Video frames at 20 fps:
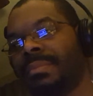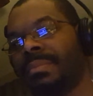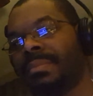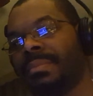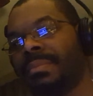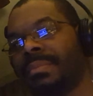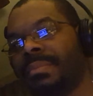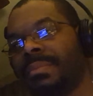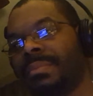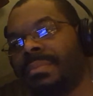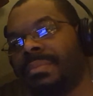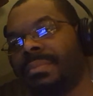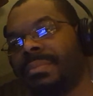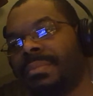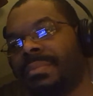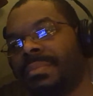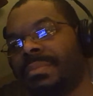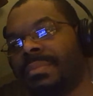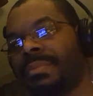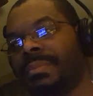
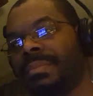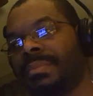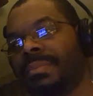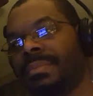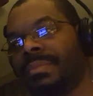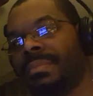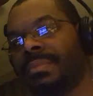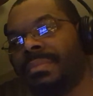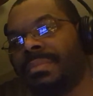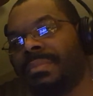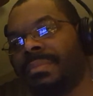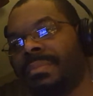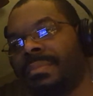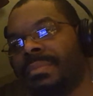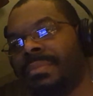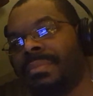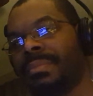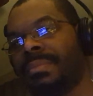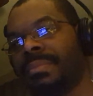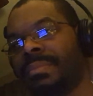
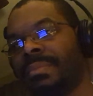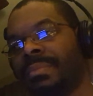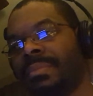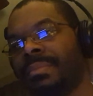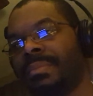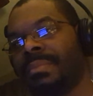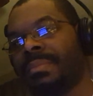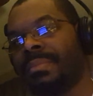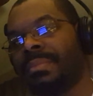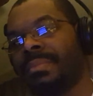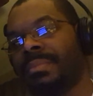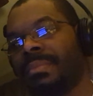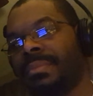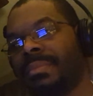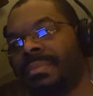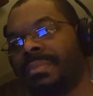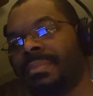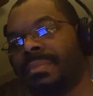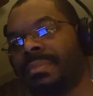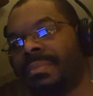
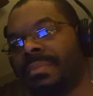No one is speaking in this clip.